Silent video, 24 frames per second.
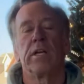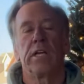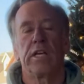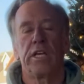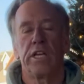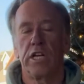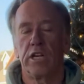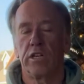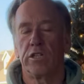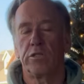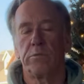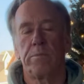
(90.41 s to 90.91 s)

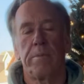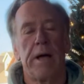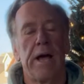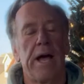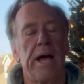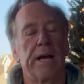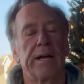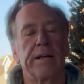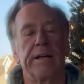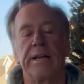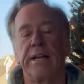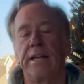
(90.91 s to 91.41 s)
years
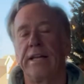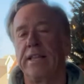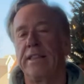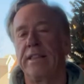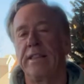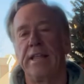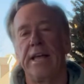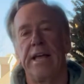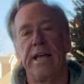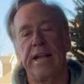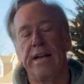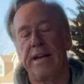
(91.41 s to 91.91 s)
back, and
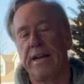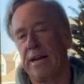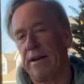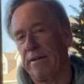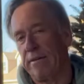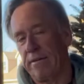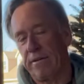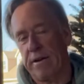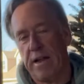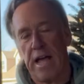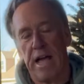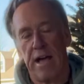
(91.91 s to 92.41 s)
then
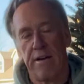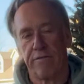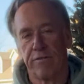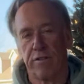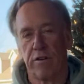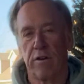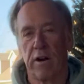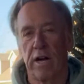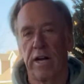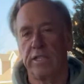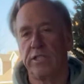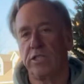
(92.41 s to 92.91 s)

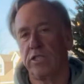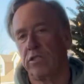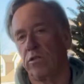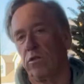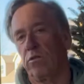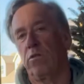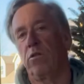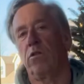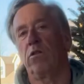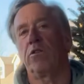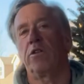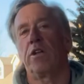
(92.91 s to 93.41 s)
after I
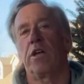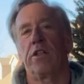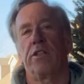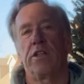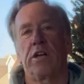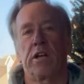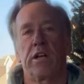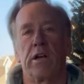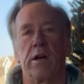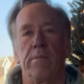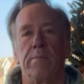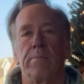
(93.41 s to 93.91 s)
sold the
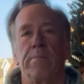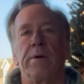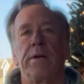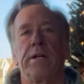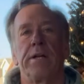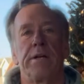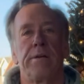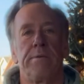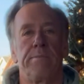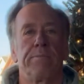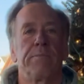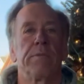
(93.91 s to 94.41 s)

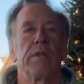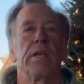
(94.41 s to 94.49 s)
company